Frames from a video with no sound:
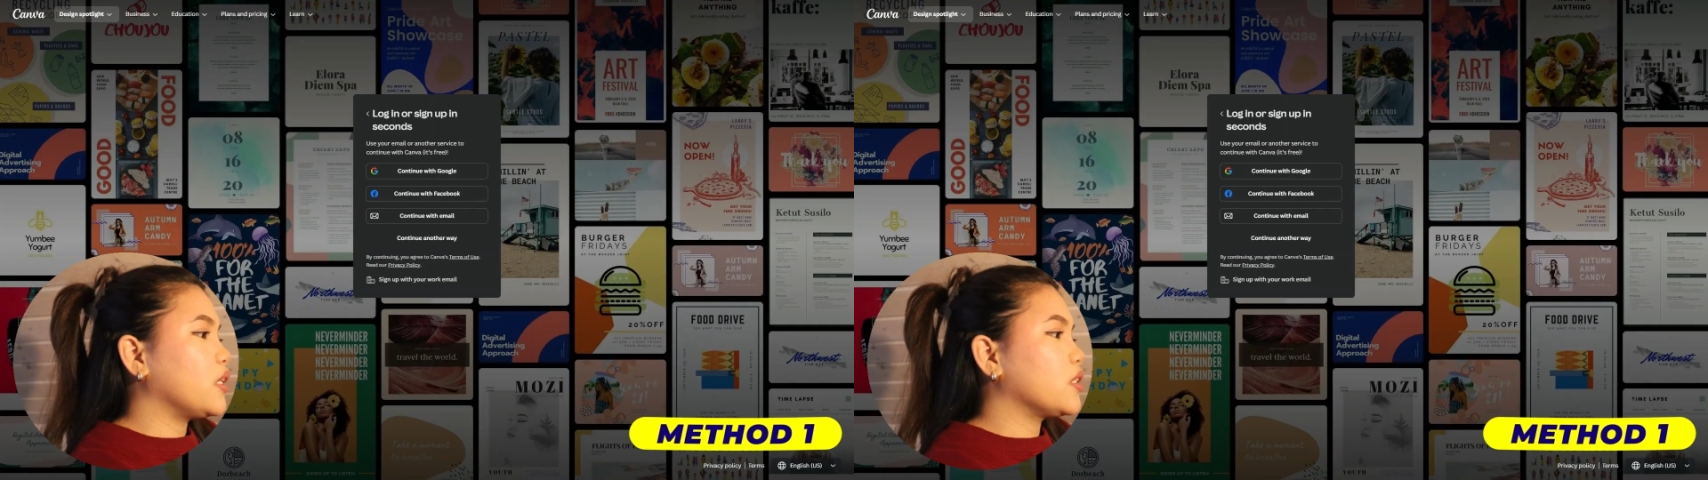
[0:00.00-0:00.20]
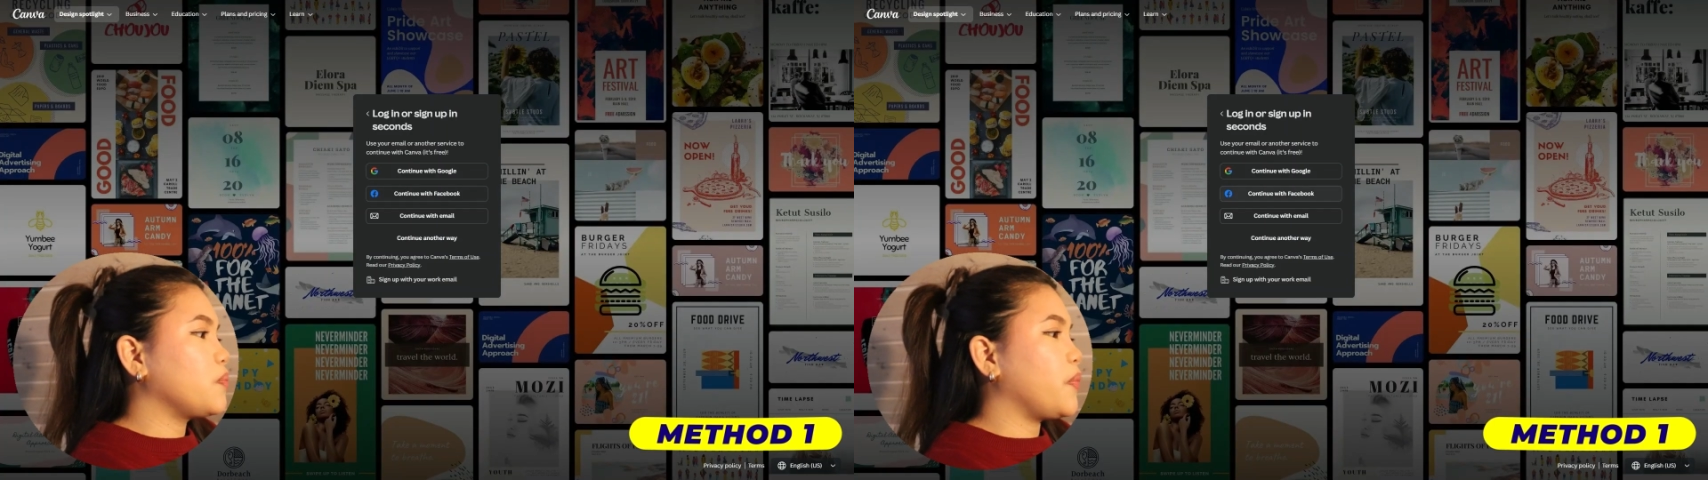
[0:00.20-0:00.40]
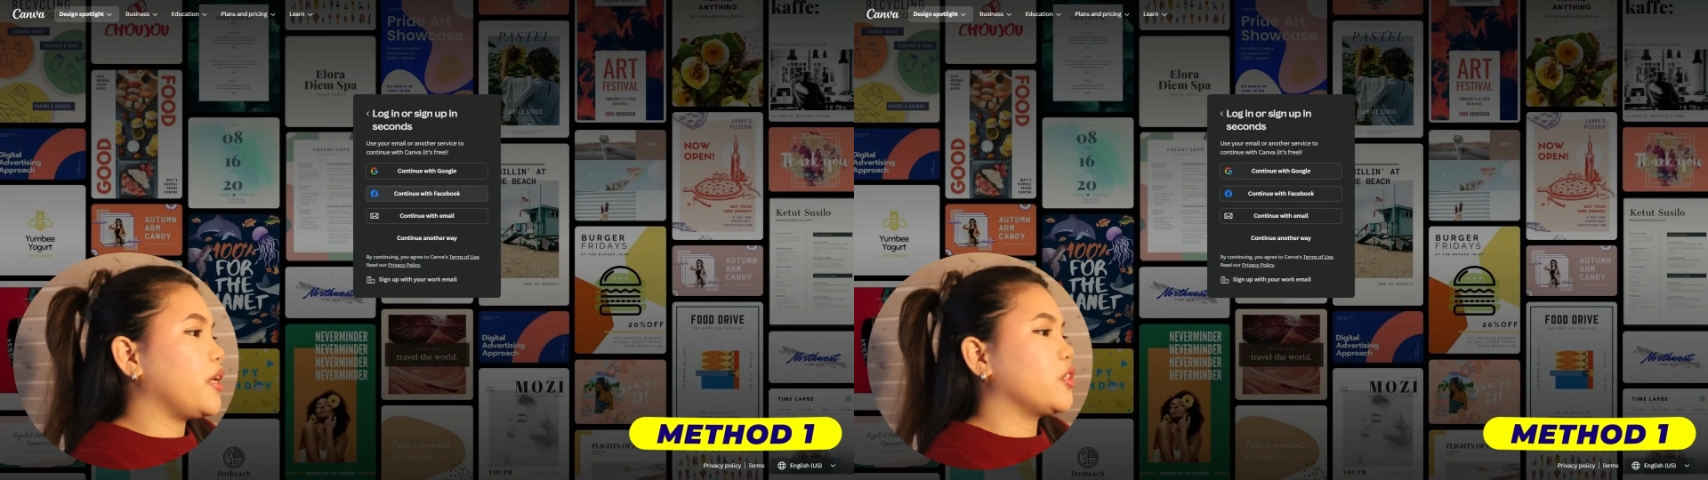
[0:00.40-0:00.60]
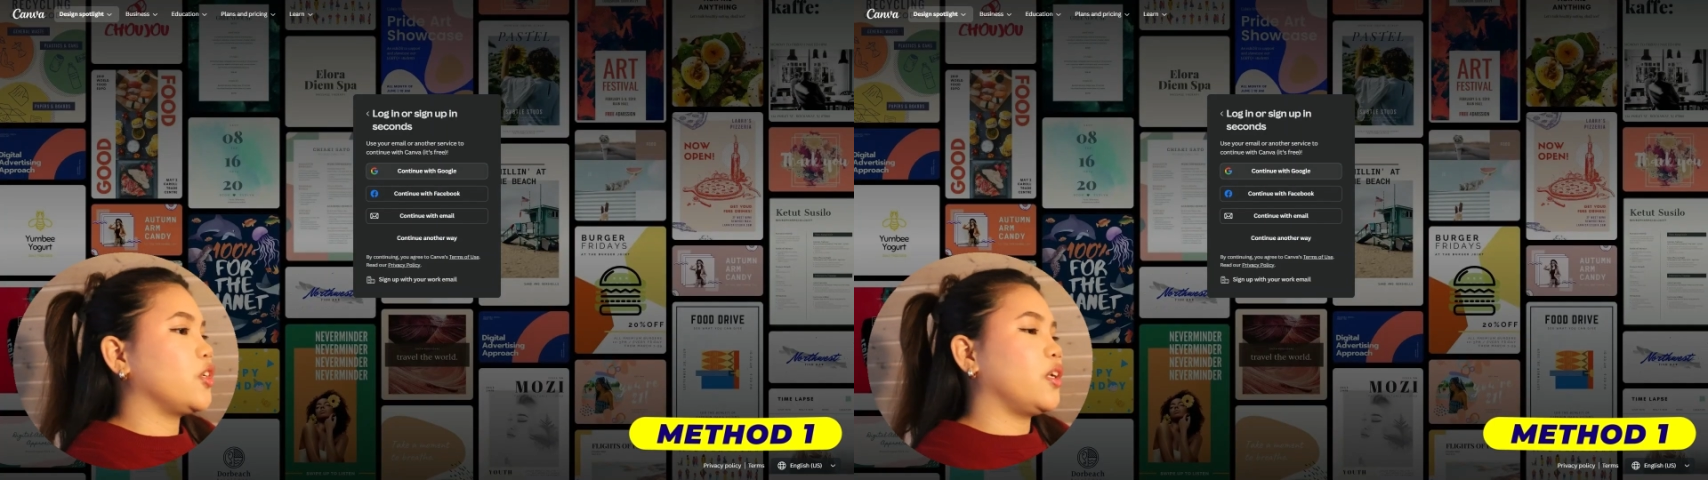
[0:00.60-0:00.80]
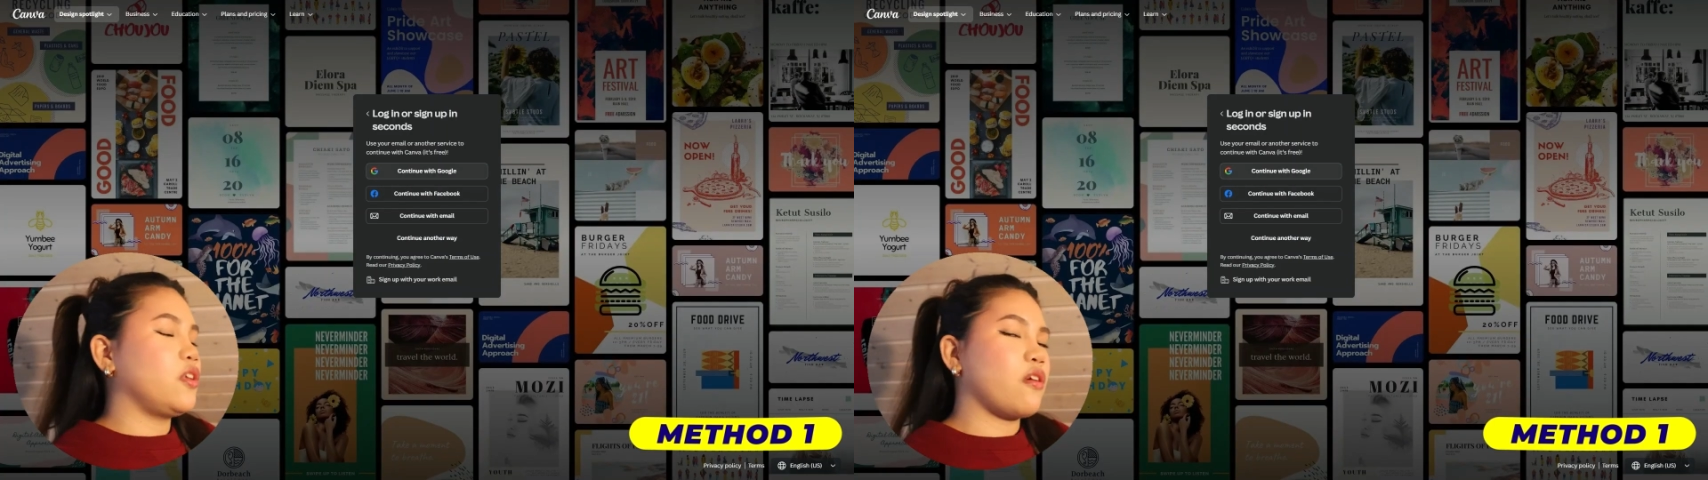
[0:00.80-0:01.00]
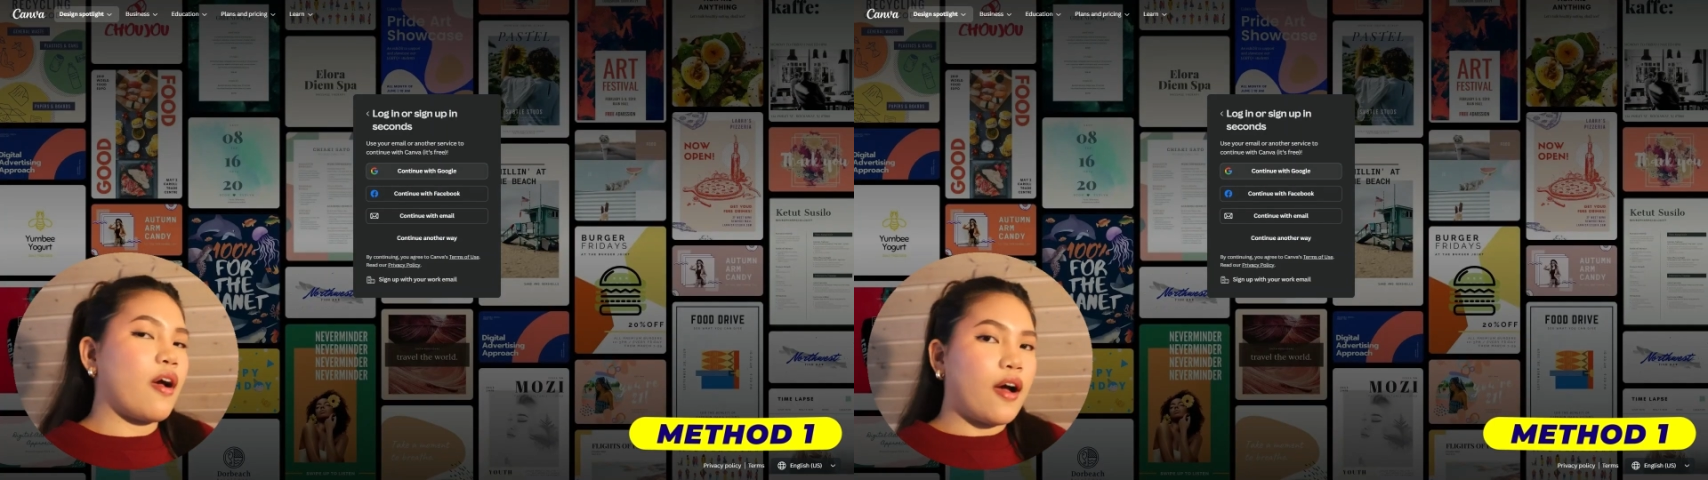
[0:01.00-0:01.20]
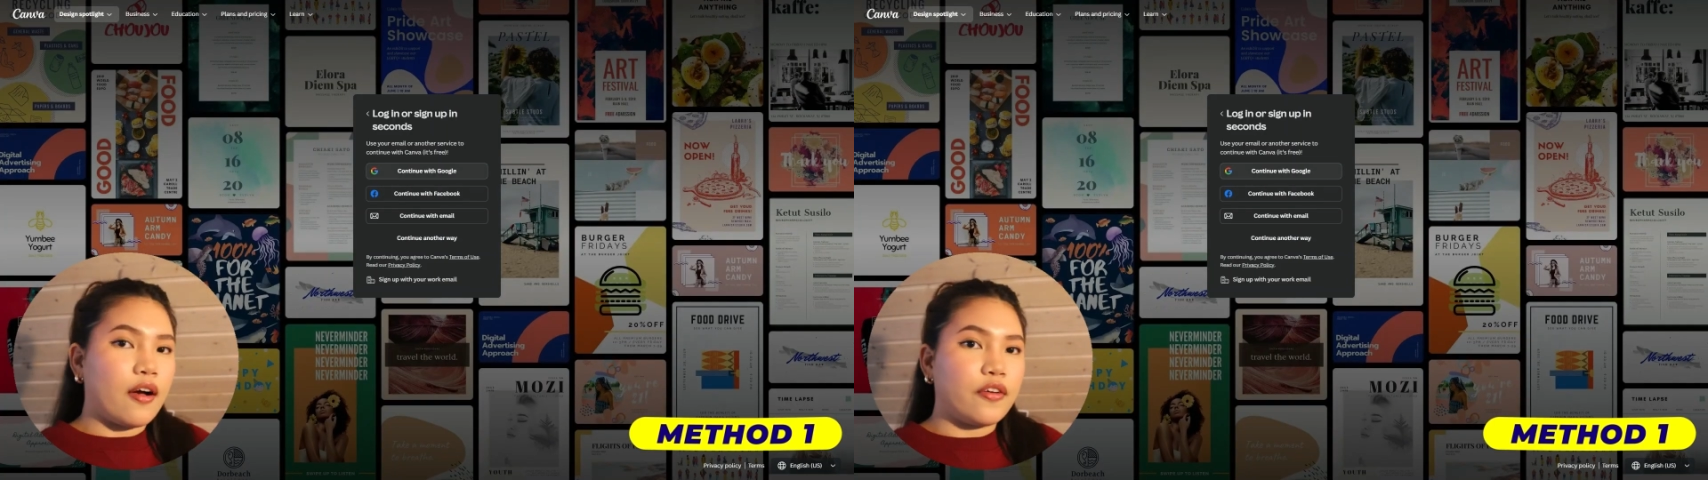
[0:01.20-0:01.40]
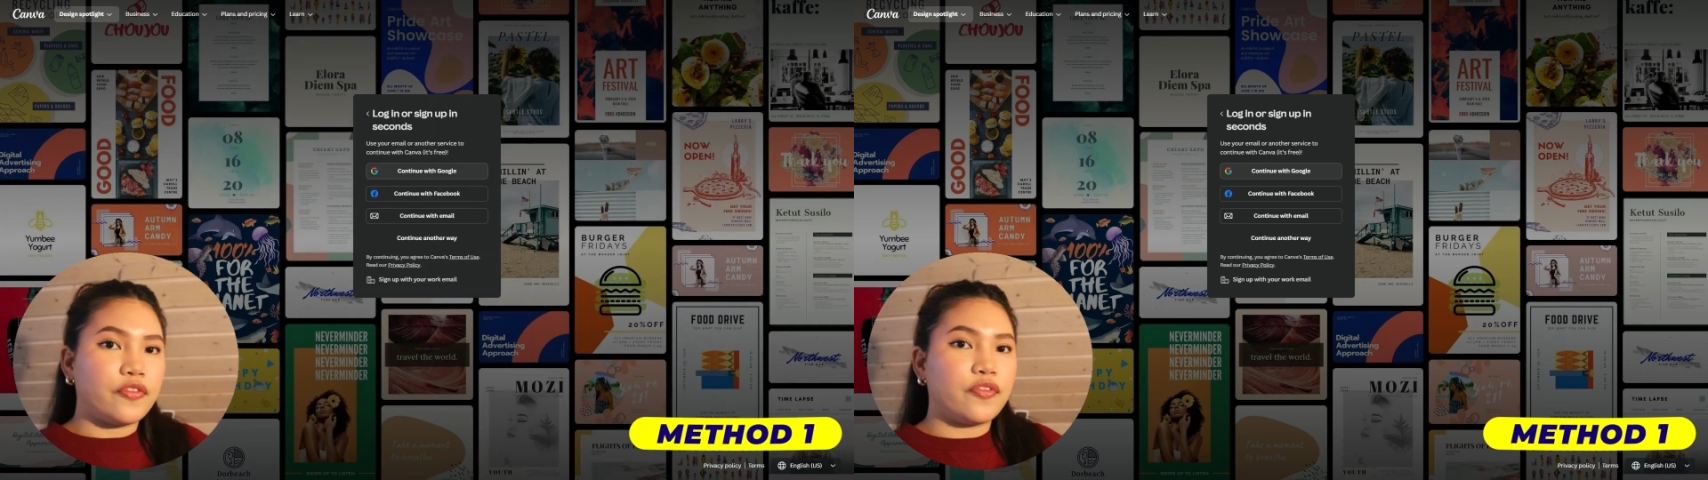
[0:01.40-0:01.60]
is make sure that you
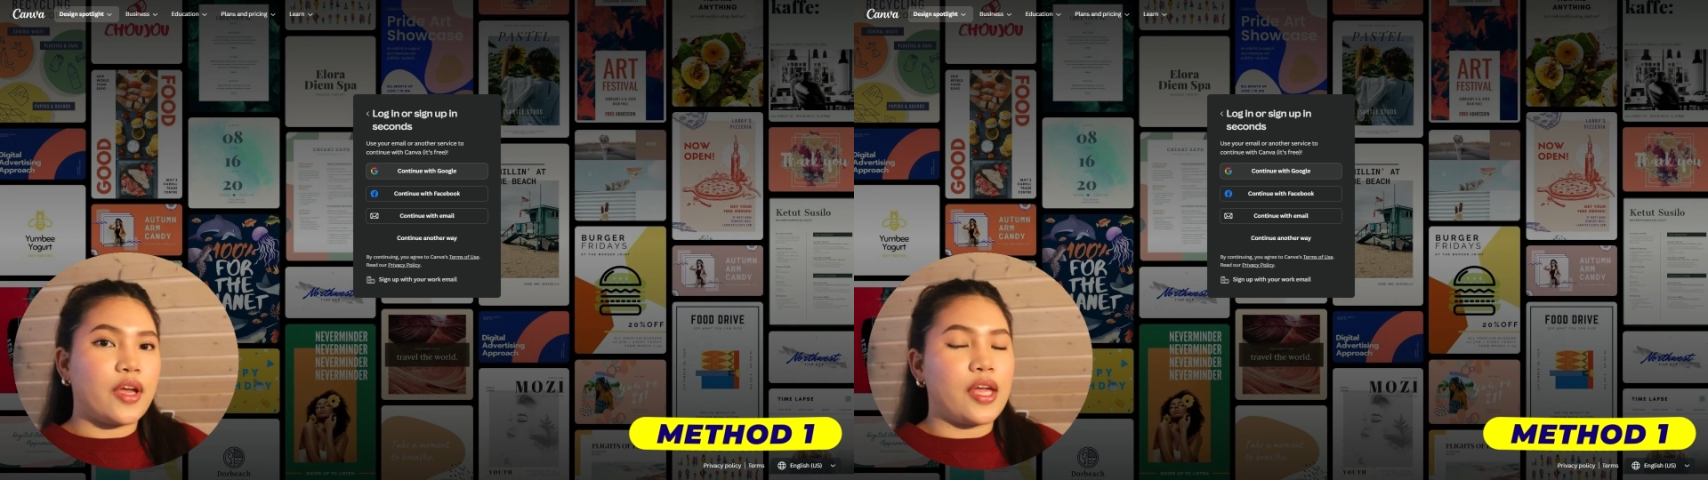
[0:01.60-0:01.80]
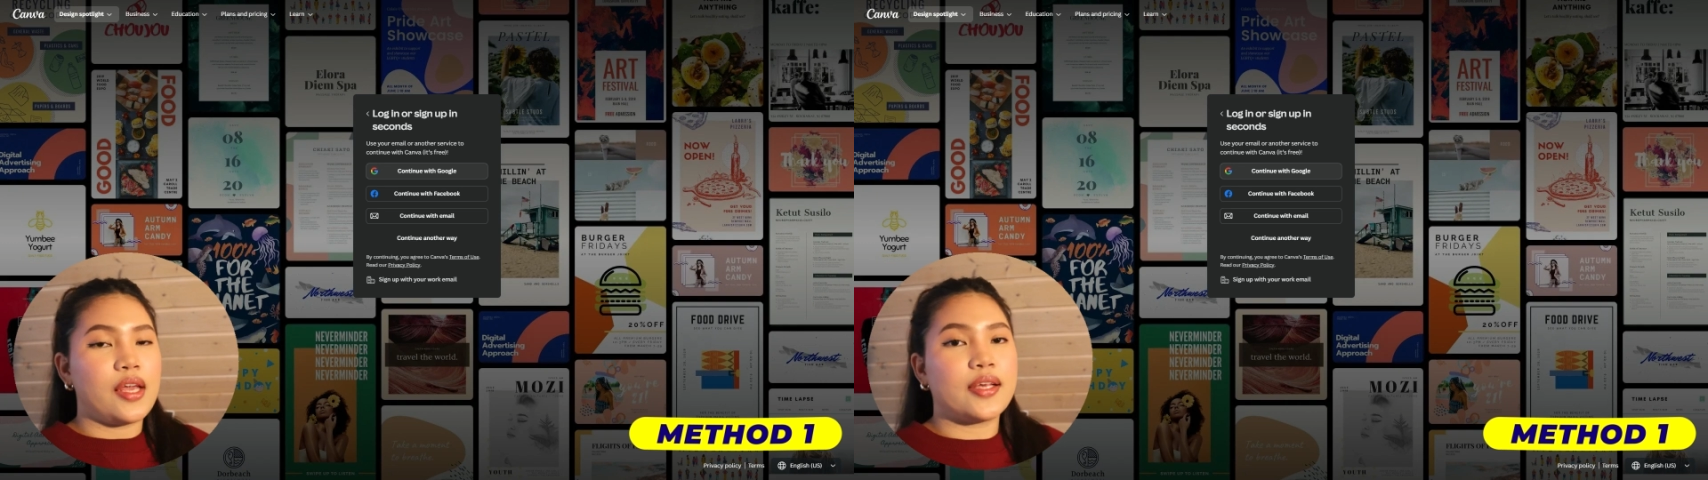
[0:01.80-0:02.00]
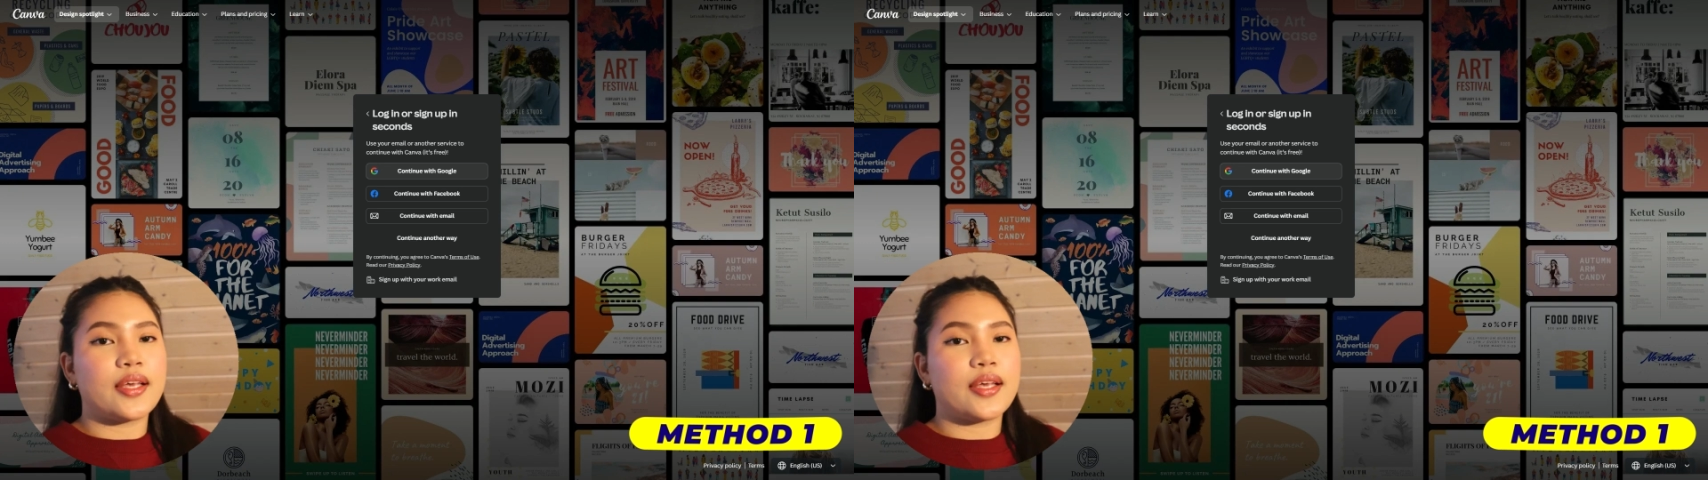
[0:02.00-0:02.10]
have a